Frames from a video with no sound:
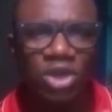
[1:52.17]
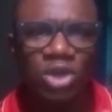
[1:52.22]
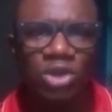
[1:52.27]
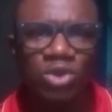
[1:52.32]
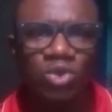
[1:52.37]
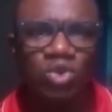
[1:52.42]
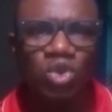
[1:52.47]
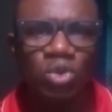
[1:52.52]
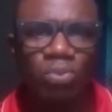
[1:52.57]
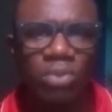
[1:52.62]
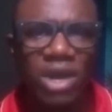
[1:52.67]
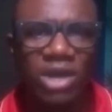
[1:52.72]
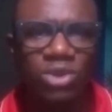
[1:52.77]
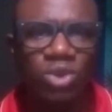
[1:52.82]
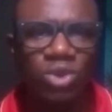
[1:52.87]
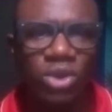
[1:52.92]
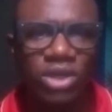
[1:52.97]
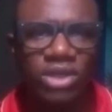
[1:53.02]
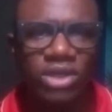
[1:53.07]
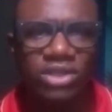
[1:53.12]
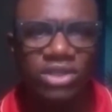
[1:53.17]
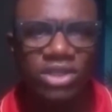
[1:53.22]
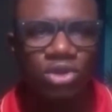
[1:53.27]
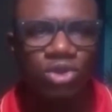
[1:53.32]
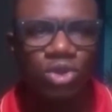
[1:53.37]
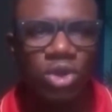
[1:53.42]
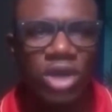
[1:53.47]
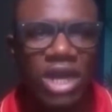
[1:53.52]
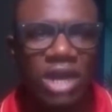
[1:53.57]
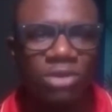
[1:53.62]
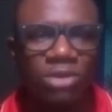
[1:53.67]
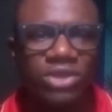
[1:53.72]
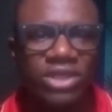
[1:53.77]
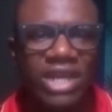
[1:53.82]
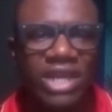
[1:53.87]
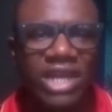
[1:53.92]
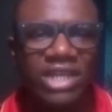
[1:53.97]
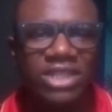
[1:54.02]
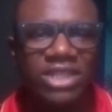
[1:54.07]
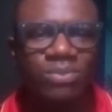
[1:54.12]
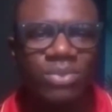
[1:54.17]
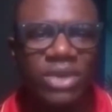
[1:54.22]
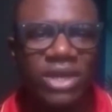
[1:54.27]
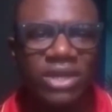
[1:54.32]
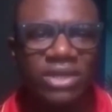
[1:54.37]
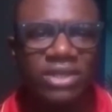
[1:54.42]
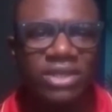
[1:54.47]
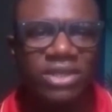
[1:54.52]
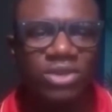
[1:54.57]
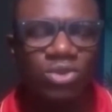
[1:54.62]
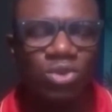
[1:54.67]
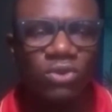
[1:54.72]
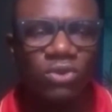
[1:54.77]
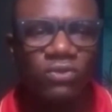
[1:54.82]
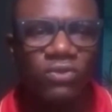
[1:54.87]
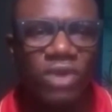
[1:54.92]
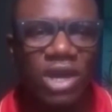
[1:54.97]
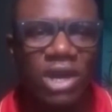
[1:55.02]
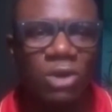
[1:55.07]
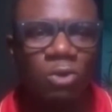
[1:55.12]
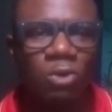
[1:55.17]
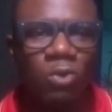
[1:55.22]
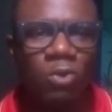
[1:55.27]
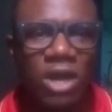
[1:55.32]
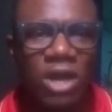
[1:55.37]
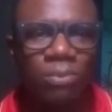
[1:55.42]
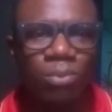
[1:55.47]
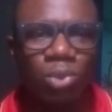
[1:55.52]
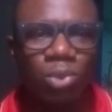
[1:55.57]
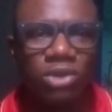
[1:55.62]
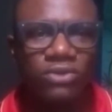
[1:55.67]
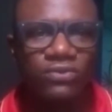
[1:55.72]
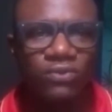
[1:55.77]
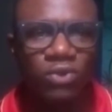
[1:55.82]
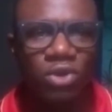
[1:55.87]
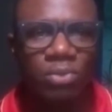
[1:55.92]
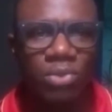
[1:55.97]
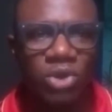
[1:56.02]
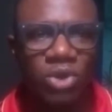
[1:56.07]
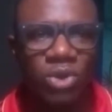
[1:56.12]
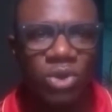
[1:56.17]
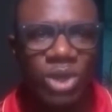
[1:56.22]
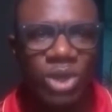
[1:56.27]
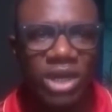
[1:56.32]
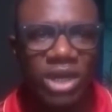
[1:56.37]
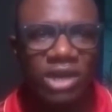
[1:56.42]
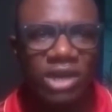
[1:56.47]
So back to it. So how did I spend over 1.4 million